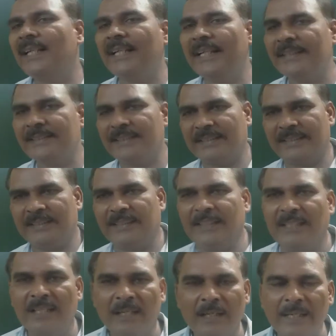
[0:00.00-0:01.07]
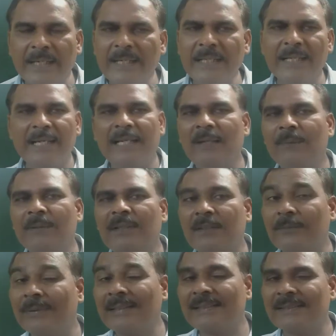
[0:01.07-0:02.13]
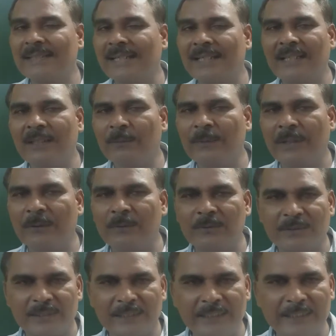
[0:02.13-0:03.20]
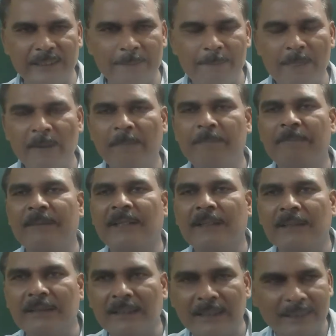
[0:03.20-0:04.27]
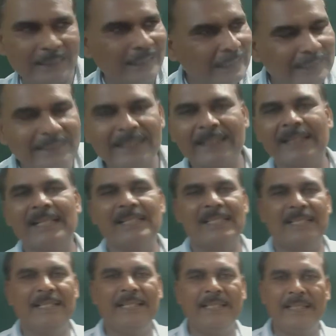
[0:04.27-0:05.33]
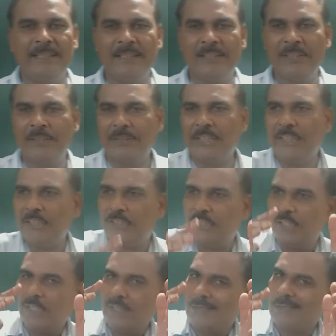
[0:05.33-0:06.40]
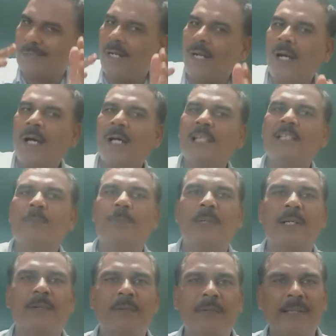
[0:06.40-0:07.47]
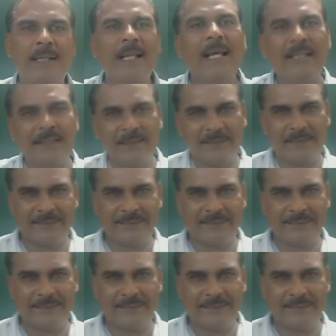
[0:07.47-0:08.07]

density. In 11th and 12th standard we have to study a linear density, that is charge per unit length,